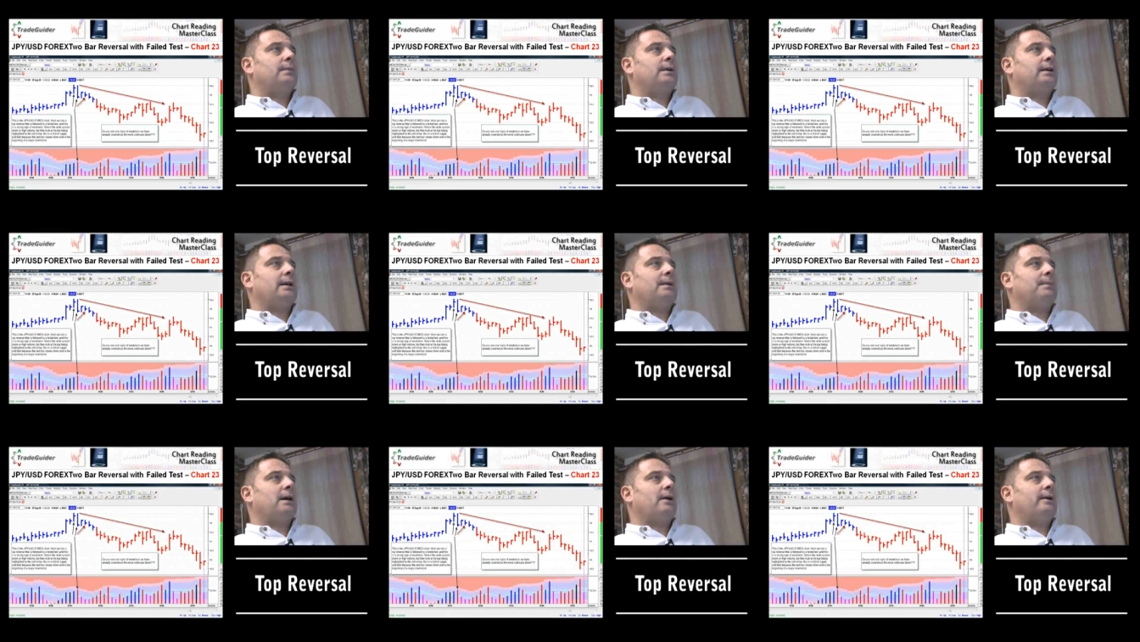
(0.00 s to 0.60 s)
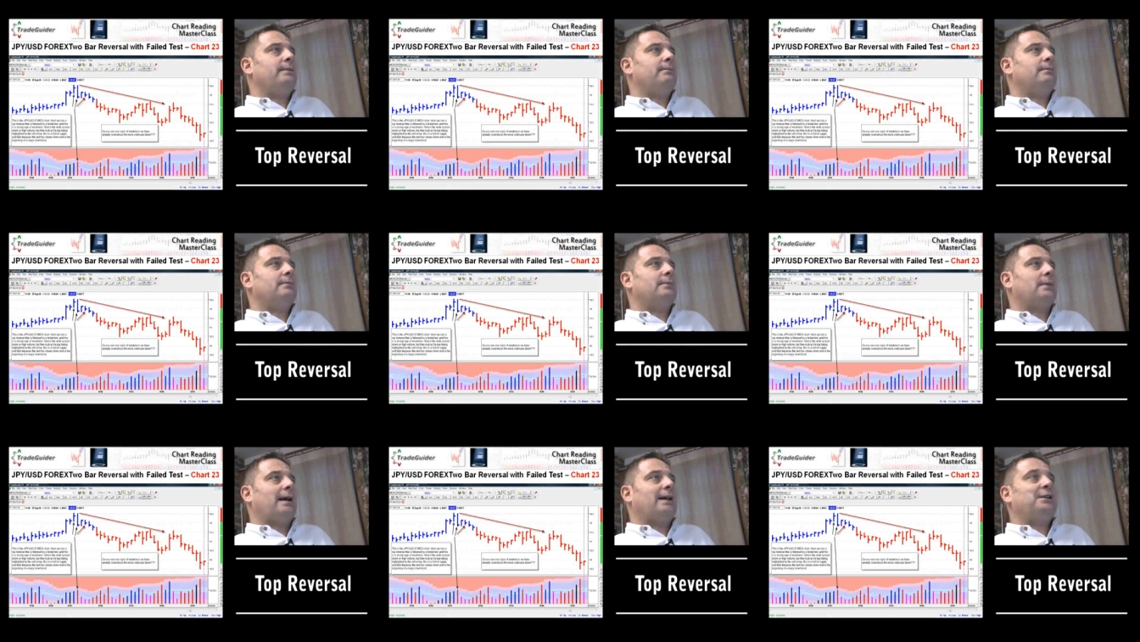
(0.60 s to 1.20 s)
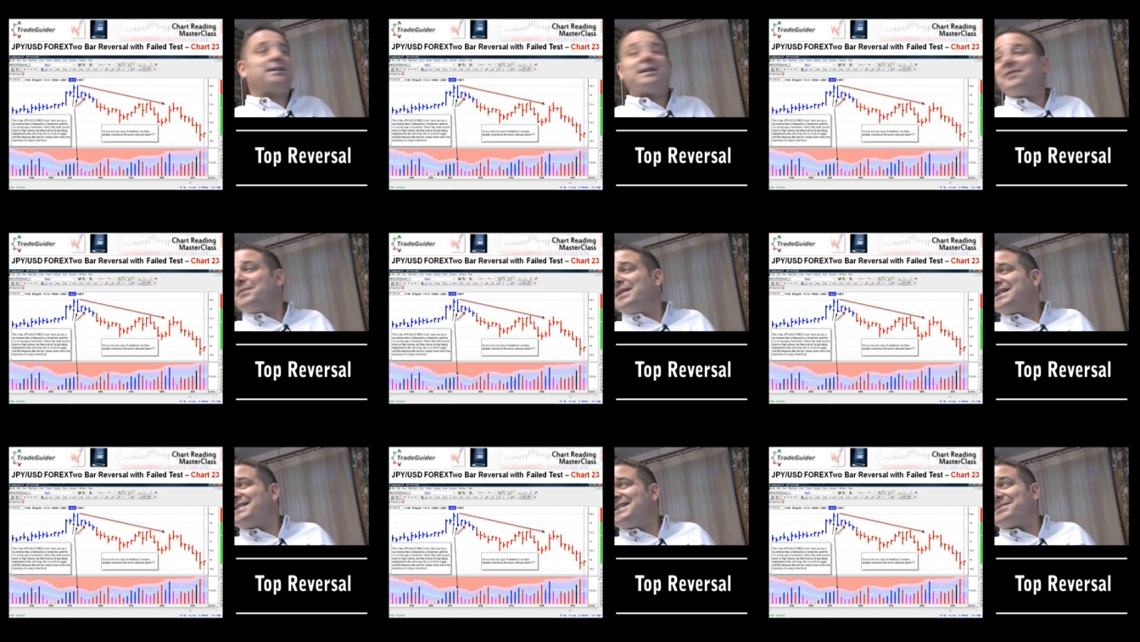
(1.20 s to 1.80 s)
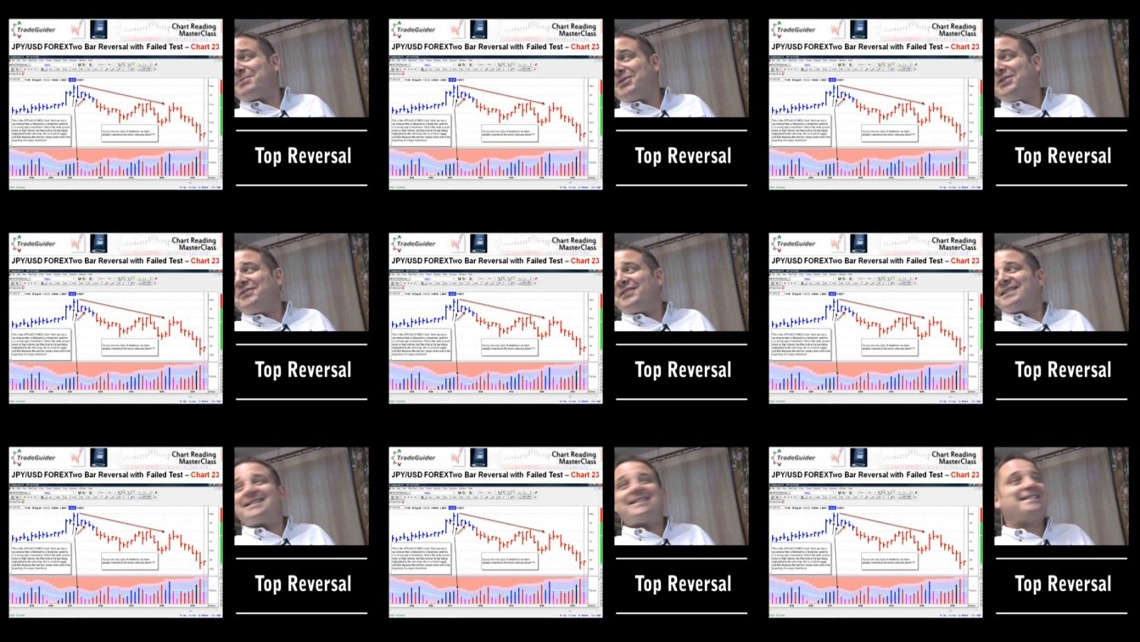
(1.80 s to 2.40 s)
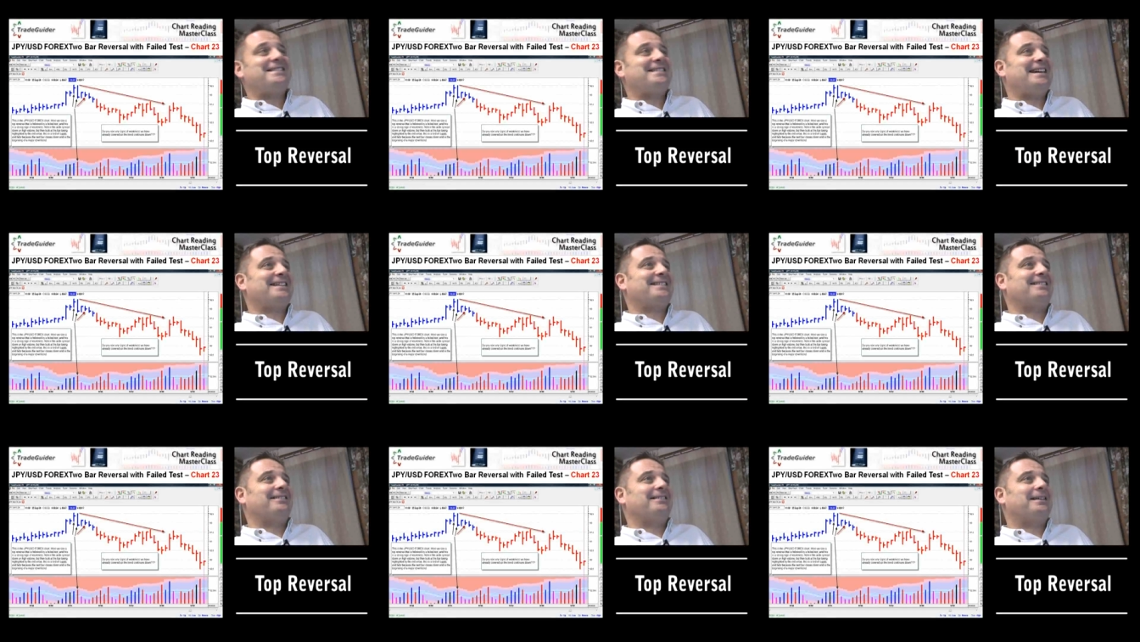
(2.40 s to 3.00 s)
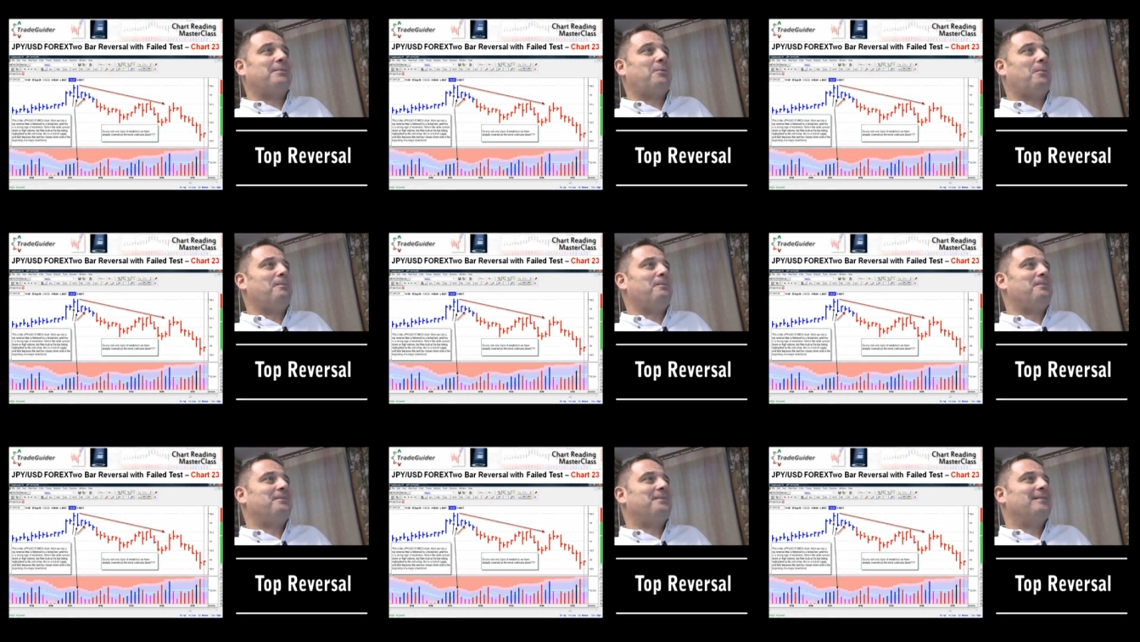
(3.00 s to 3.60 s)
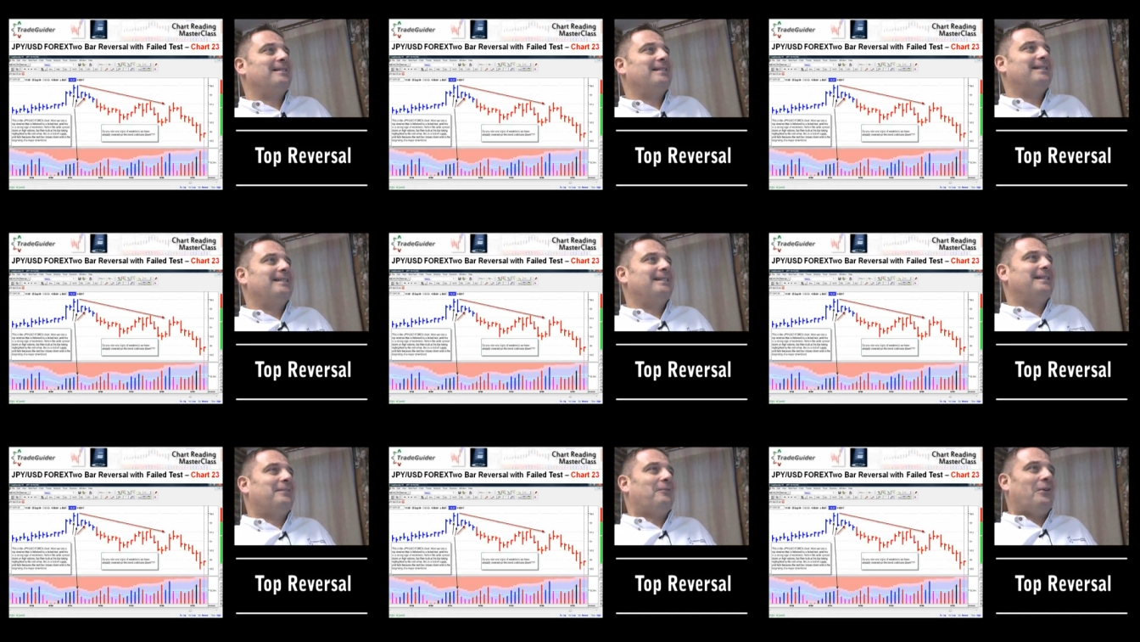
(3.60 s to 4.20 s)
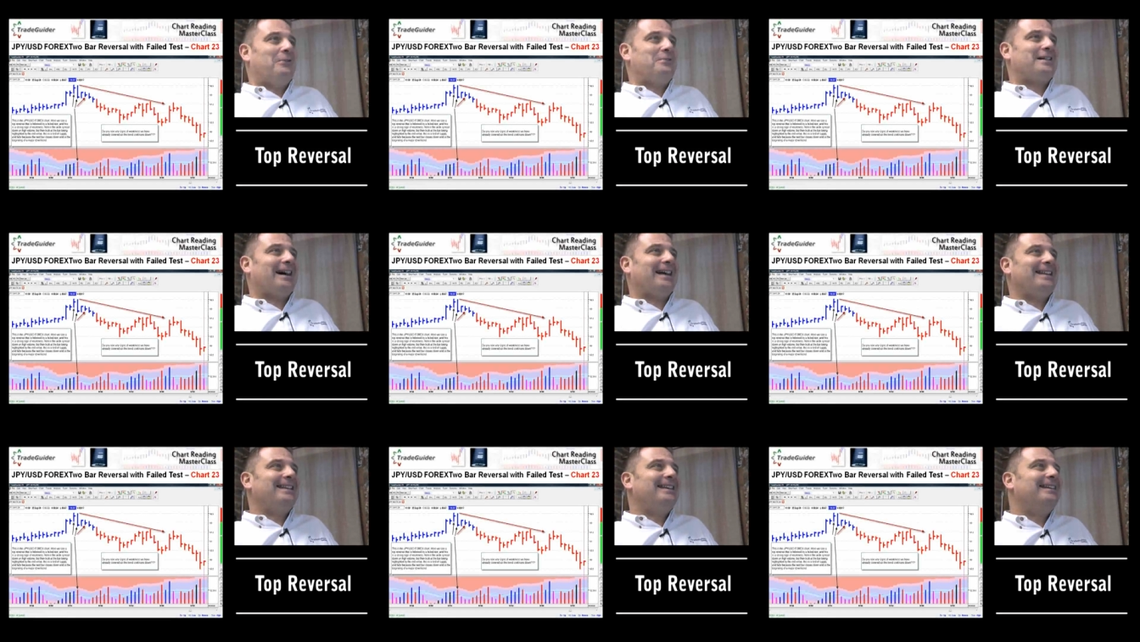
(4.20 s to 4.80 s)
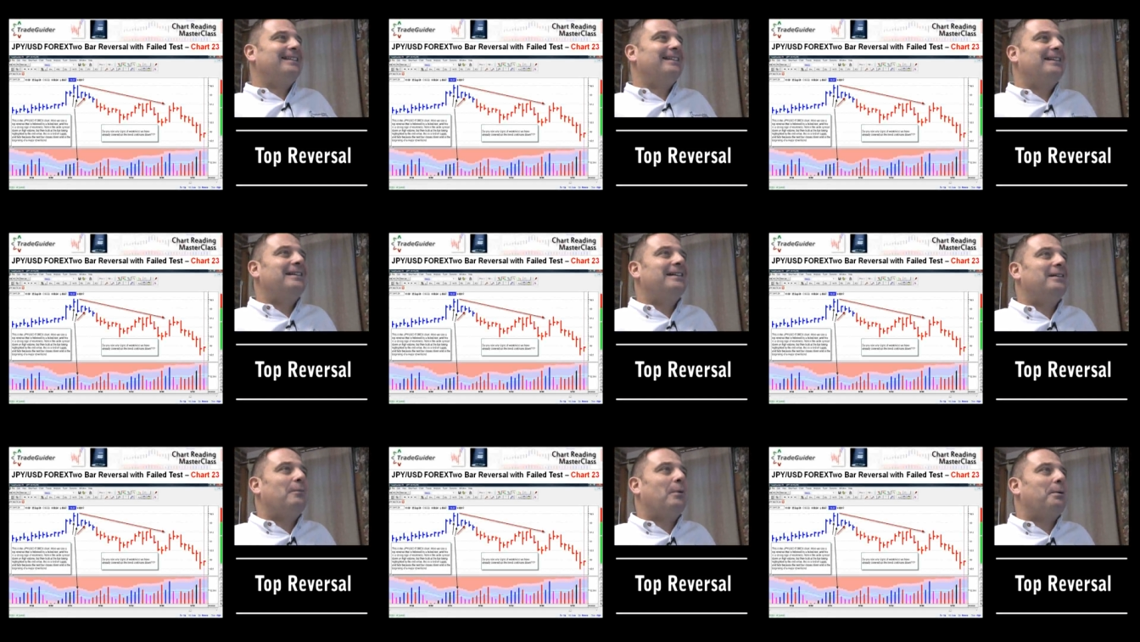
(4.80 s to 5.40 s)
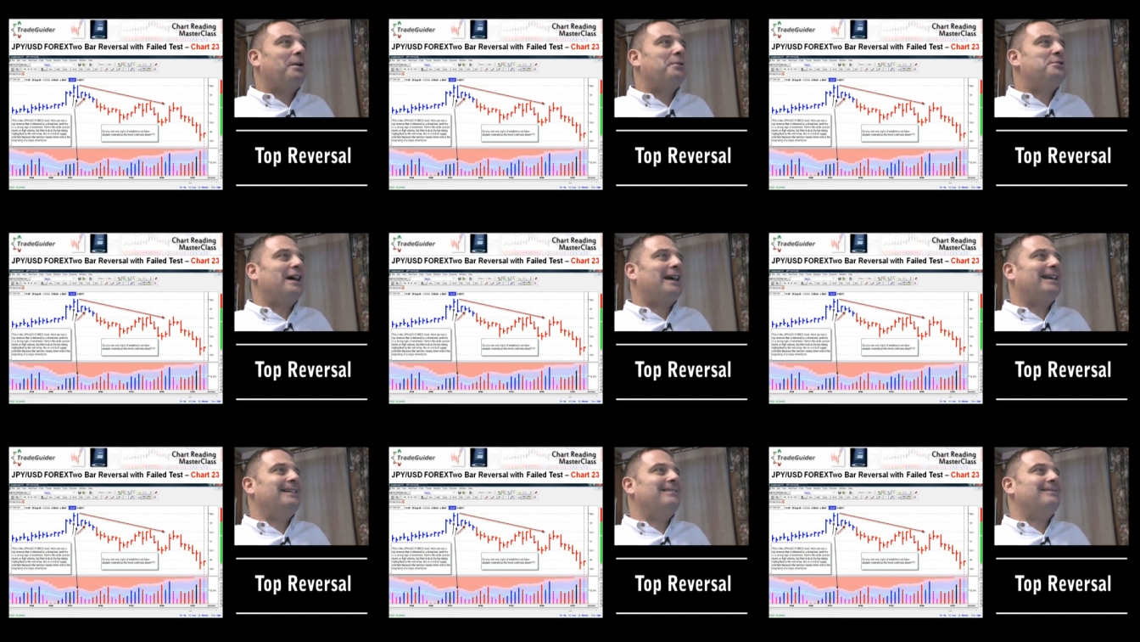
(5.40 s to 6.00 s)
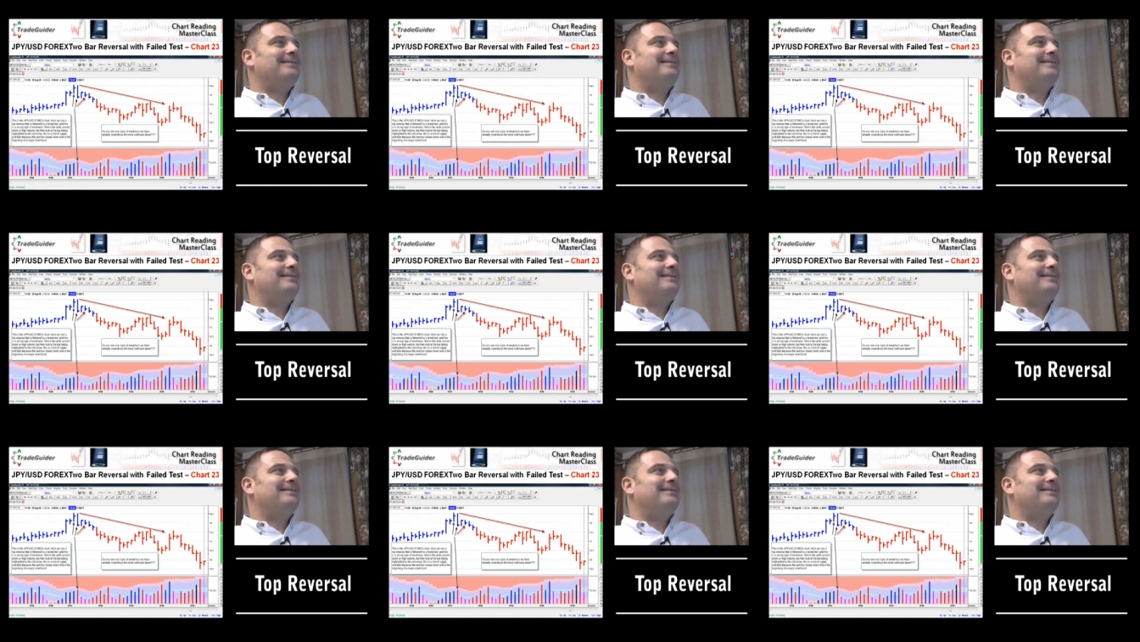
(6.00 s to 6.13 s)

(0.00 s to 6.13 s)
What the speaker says: Keep going. Actually, they've mixed it. It's perfect. This is excellent. Come on. Well done. Well done, Janet.